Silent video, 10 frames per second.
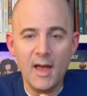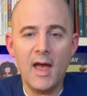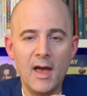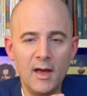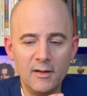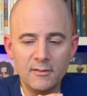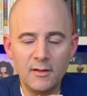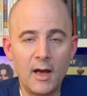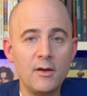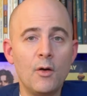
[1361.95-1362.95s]
And
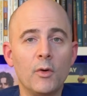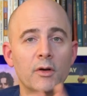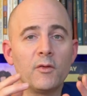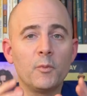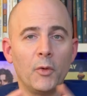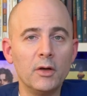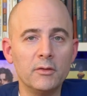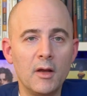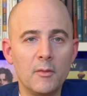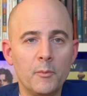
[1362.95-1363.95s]
I don't want to spoil
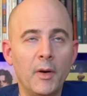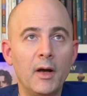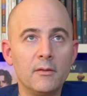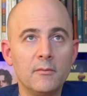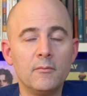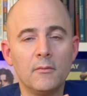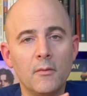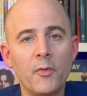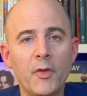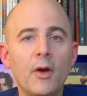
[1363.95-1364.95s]
it, but
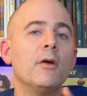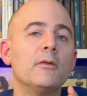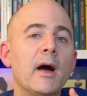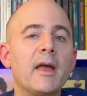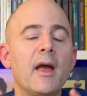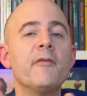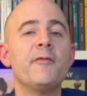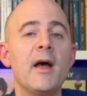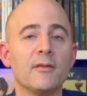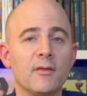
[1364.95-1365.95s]
there are like
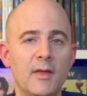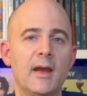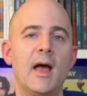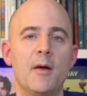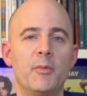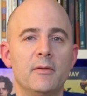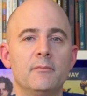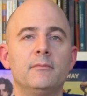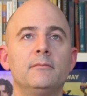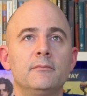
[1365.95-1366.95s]
events that happen.